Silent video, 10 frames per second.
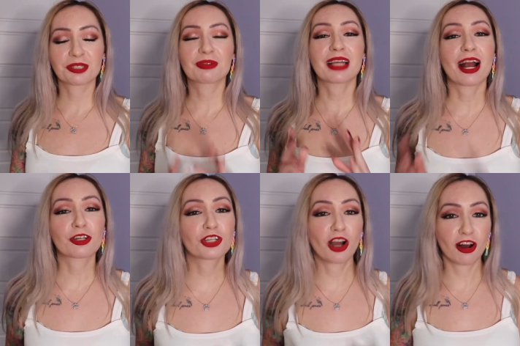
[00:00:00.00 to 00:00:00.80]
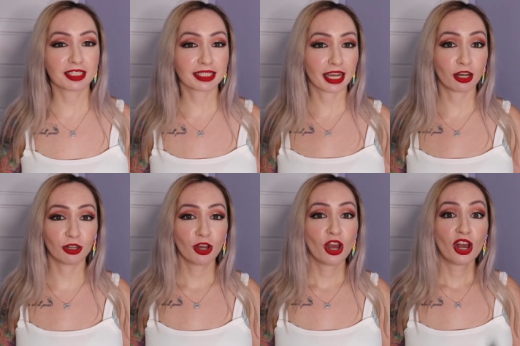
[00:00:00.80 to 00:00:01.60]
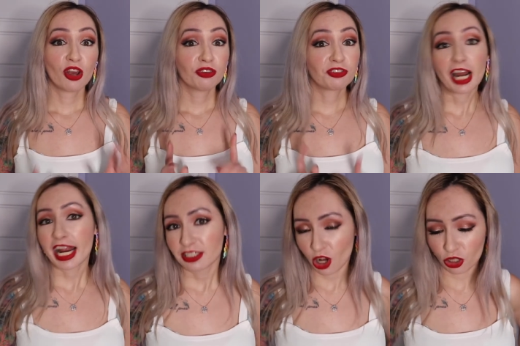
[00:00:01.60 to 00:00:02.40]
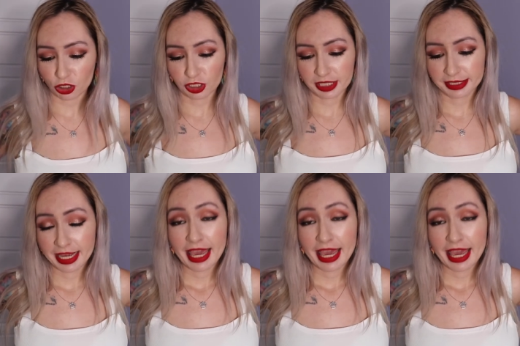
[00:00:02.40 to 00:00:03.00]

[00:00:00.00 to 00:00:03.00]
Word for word: This was actually on sale for eight dollars.